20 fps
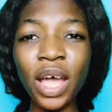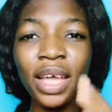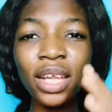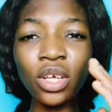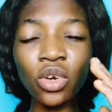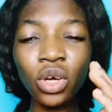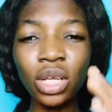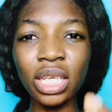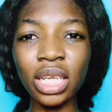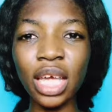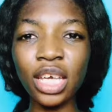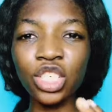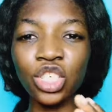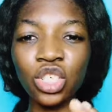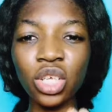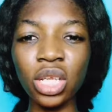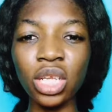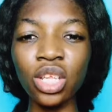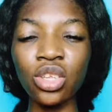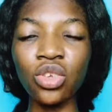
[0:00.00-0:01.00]

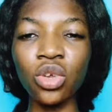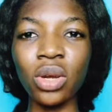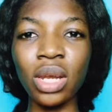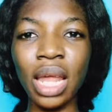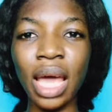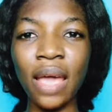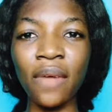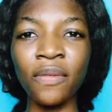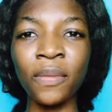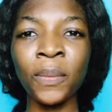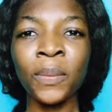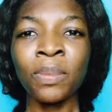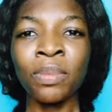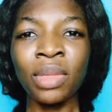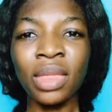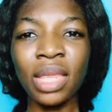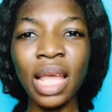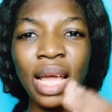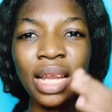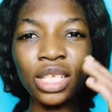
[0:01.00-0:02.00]
connection in your life
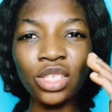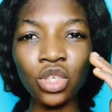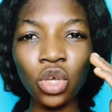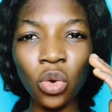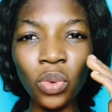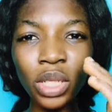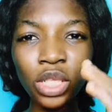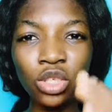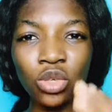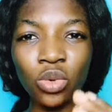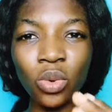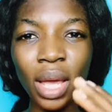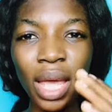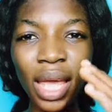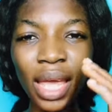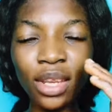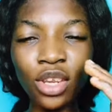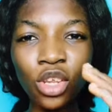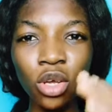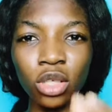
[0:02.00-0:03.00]
that is going to
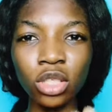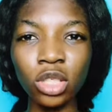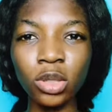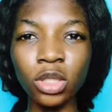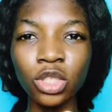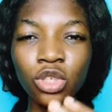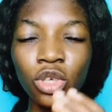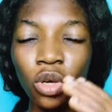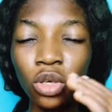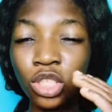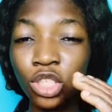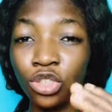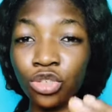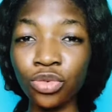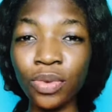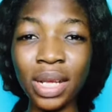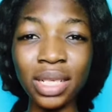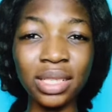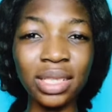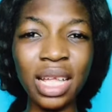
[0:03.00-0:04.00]
end your
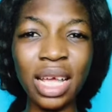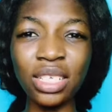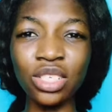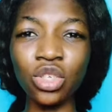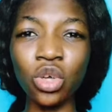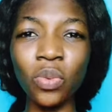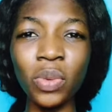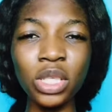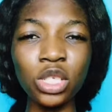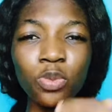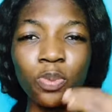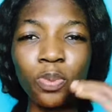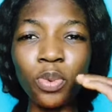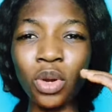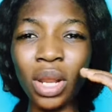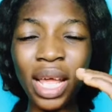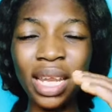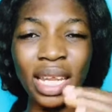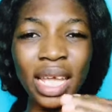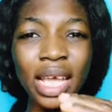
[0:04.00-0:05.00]
stress, that is going to put
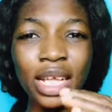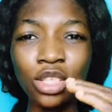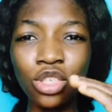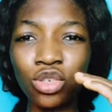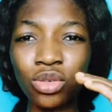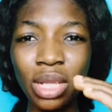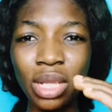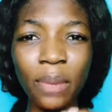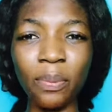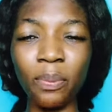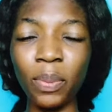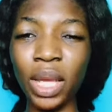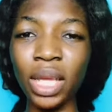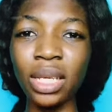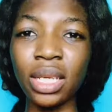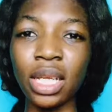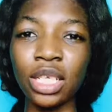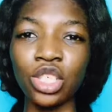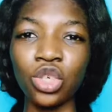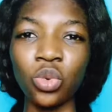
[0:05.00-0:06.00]
an end to that pain
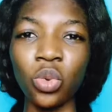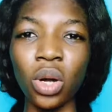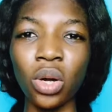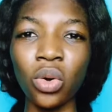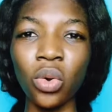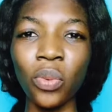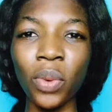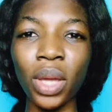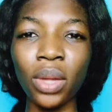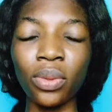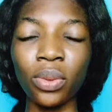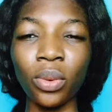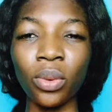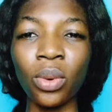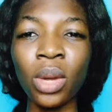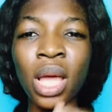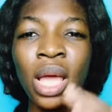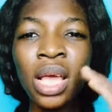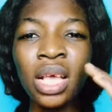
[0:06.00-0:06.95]
that you were going through.